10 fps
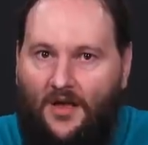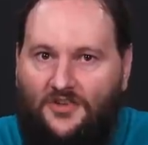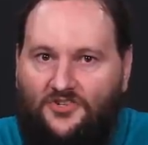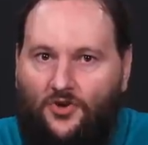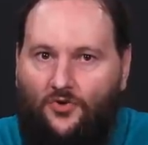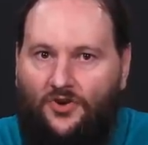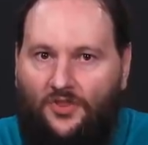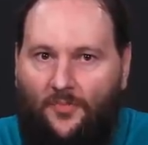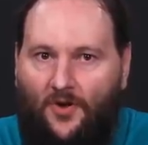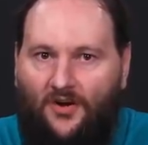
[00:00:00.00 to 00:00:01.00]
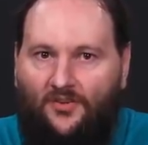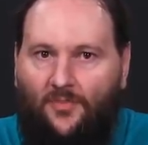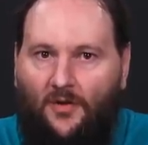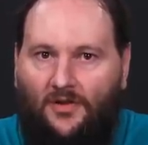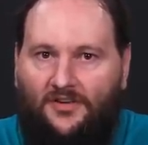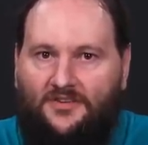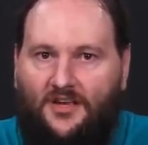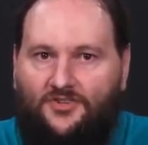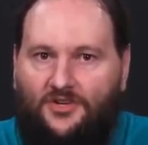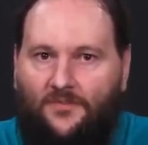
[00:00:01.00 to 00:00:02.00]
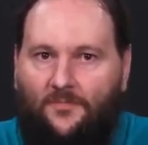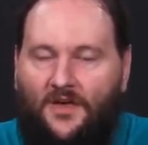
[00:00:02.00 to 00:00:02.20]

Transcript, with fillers: a stone in the pond of public discussion.